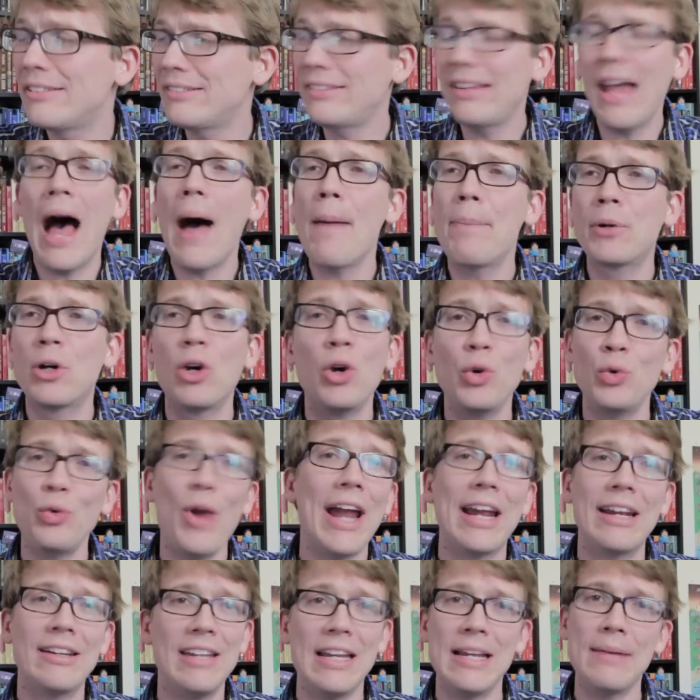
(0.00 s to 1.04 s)
Stop
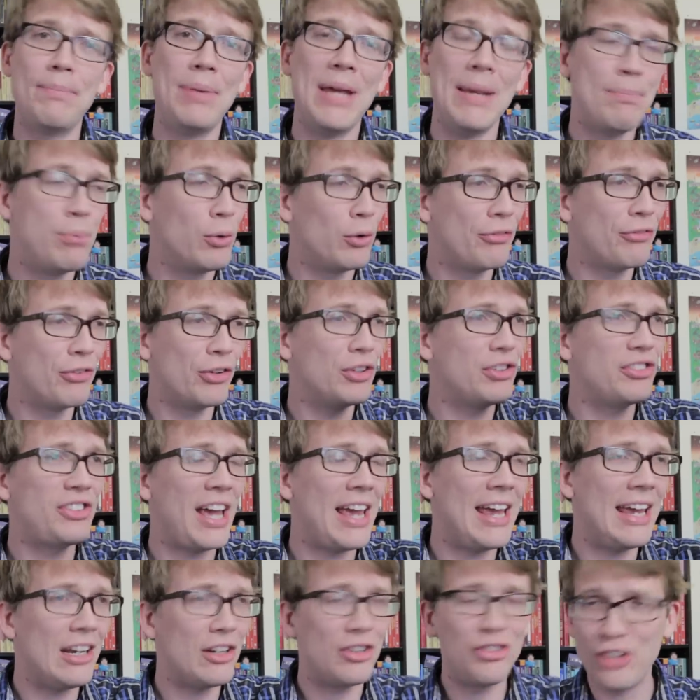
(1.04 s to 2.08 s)
correcting people for
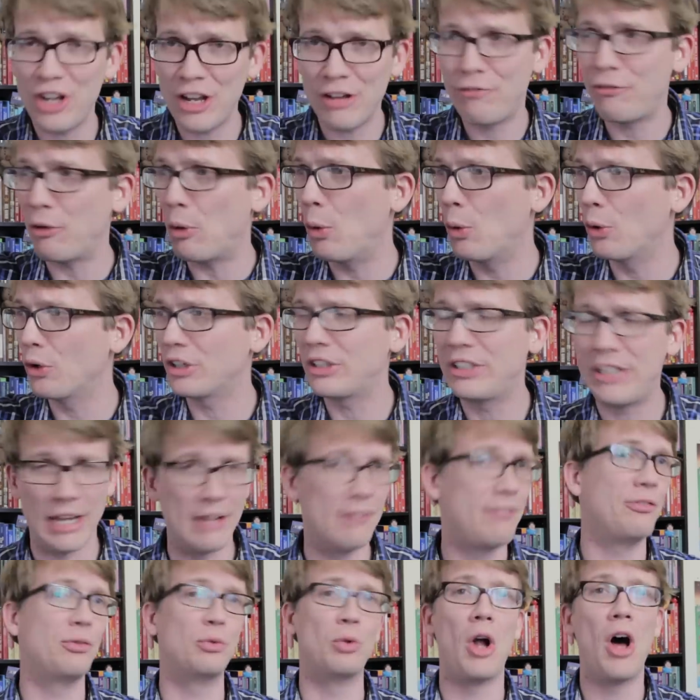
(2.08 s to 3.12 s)
saying GIF or
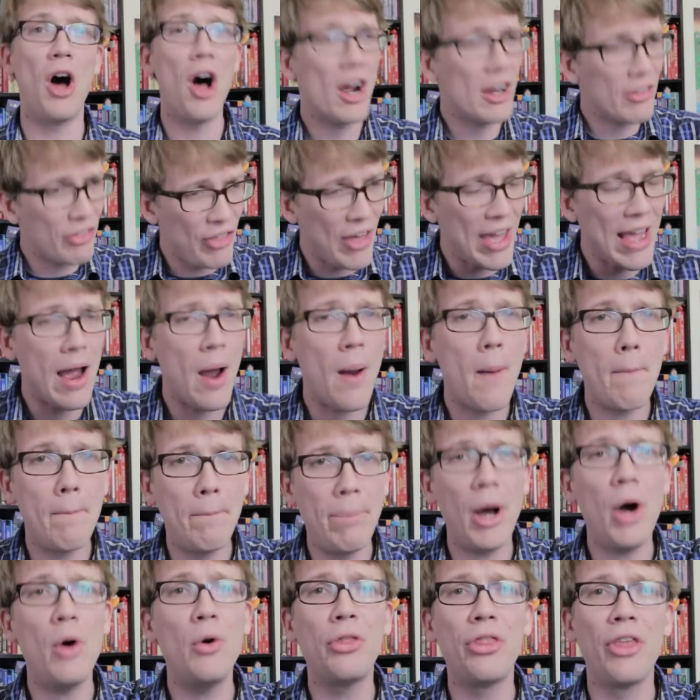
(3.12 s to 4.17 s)
GIF wrong. They are
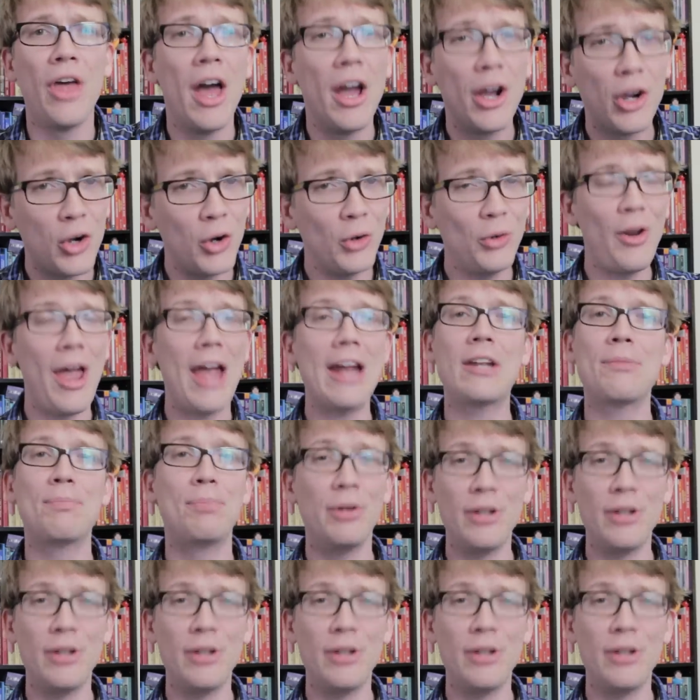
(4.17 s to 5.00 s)
both correct